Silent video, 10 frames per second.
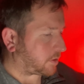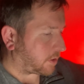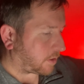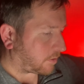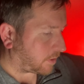and
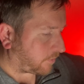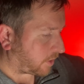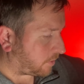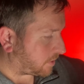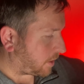I'll never
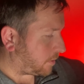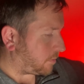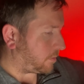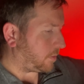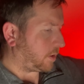use that
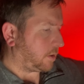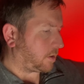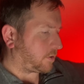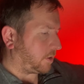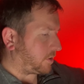
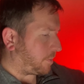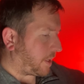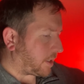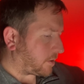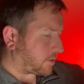because I use the
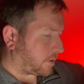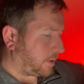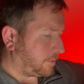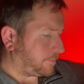Peak design.